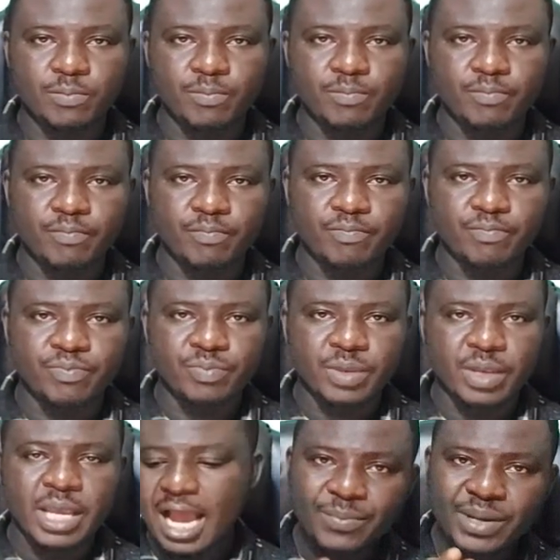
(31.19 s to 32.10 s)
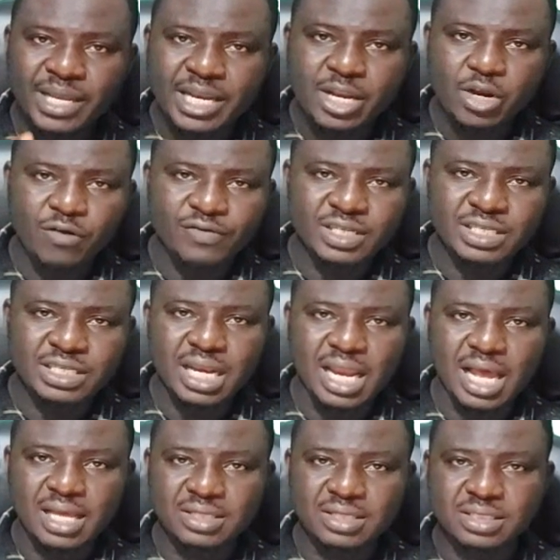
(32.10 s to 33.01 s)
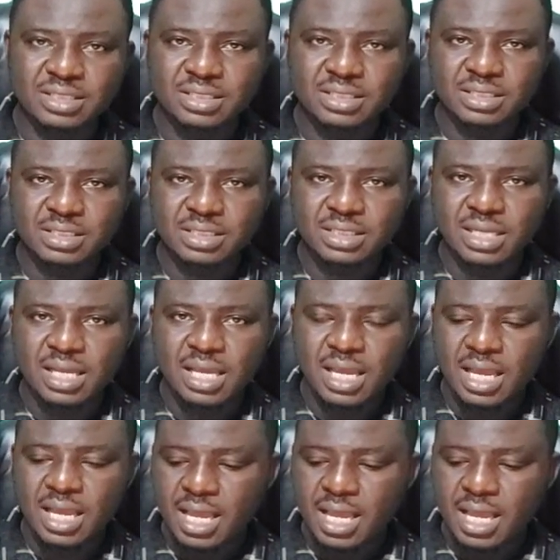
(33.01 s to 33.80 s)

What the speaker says: do? At the beginning of this class,